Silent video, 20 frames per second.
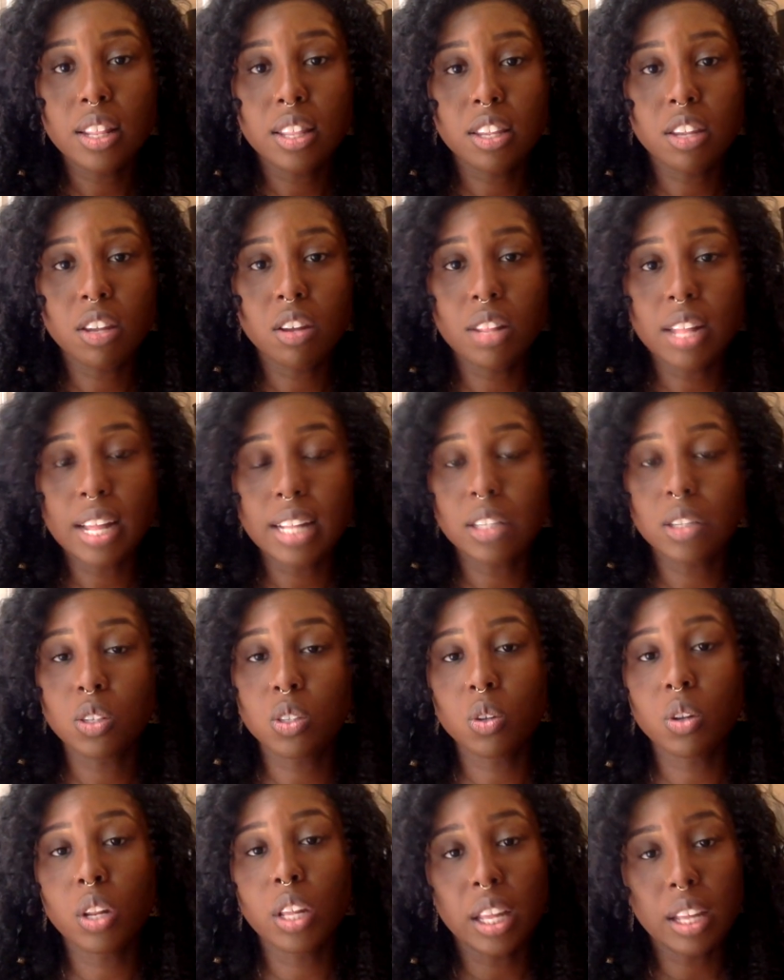so that the
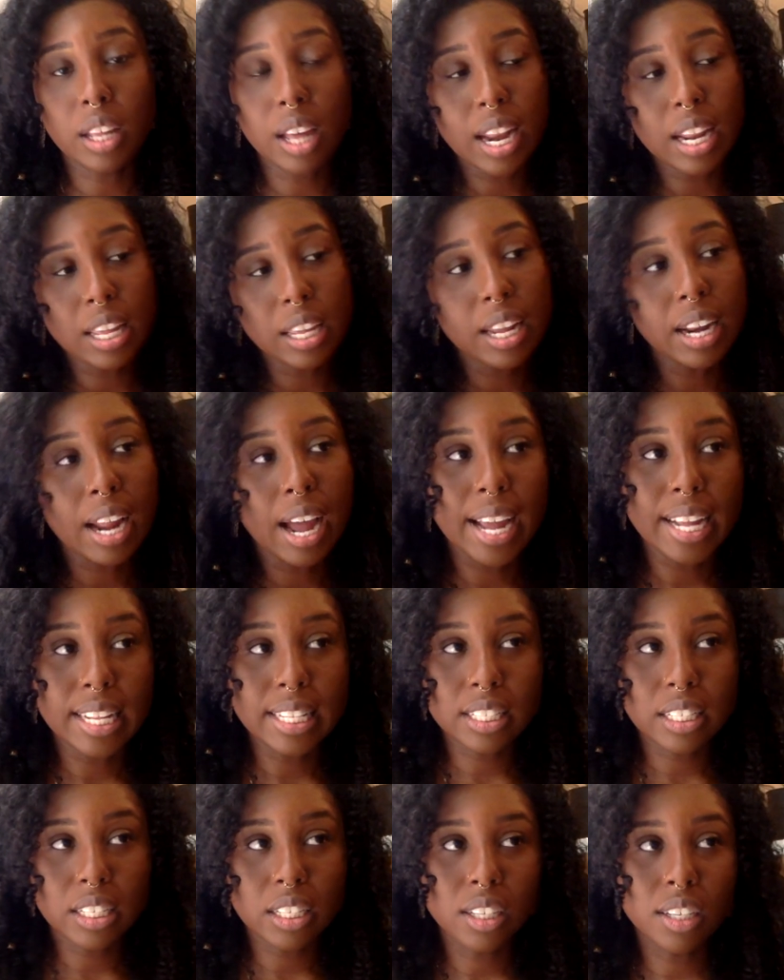student can kind of get an
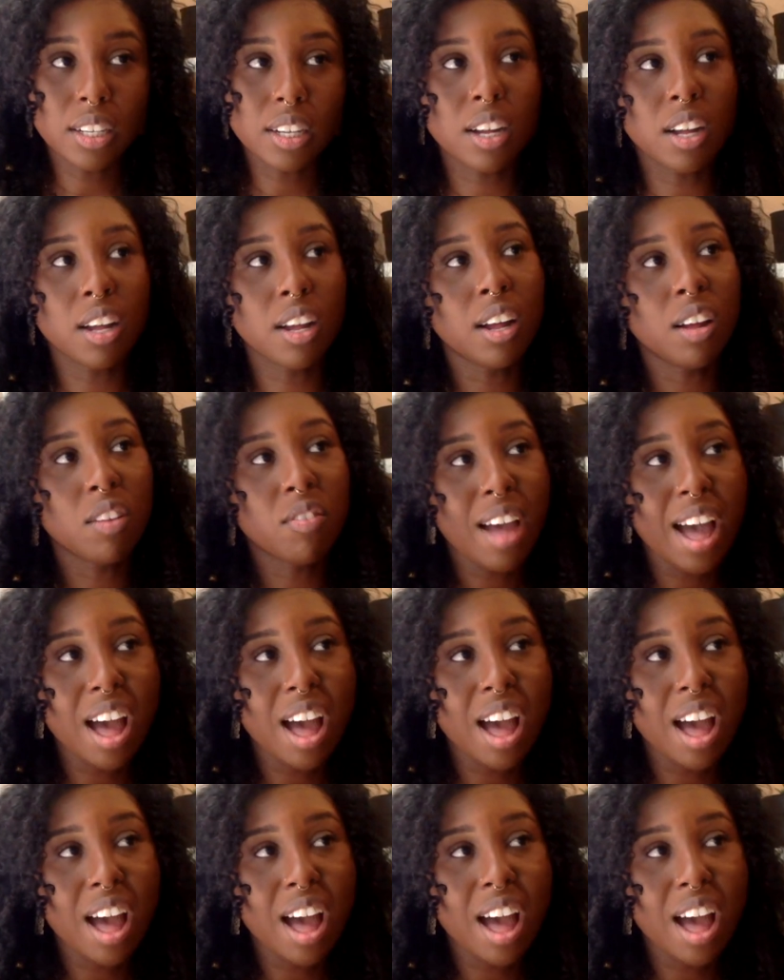idea of